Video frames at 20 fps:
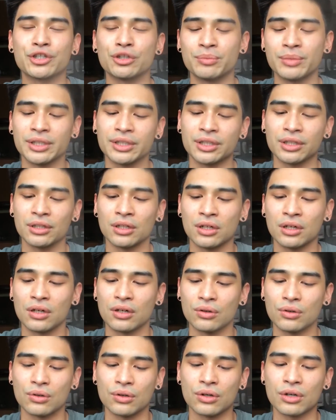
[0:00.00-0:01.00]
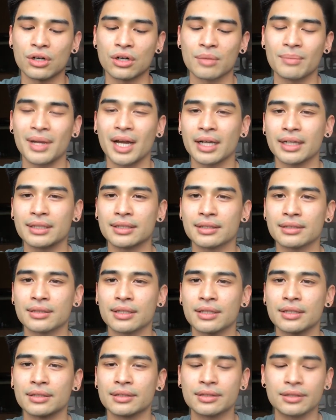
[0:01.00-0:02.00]
Metro Manila, or back in
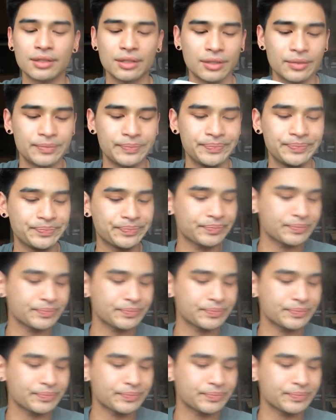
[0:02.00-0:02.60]
the States.